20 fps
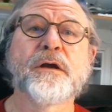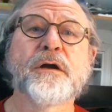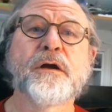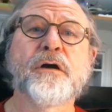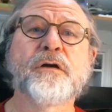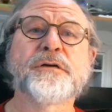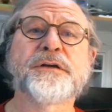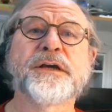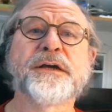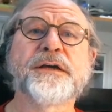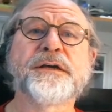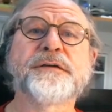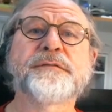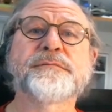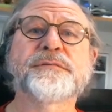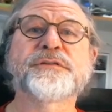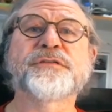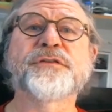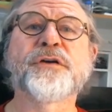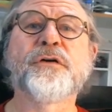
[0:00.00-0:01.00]
Okay,
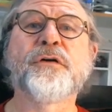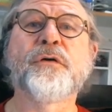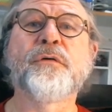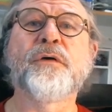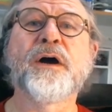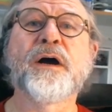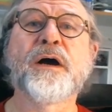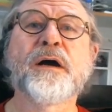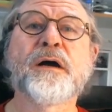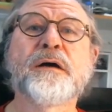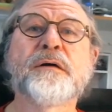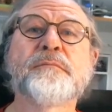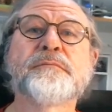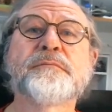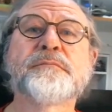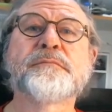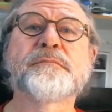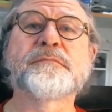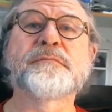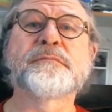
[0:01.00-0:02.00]

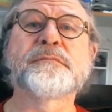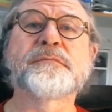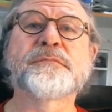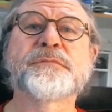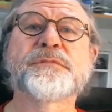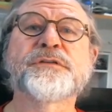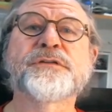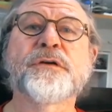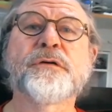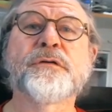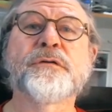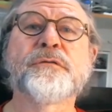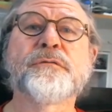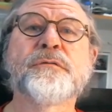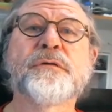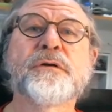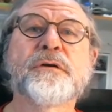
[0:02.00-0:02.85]
so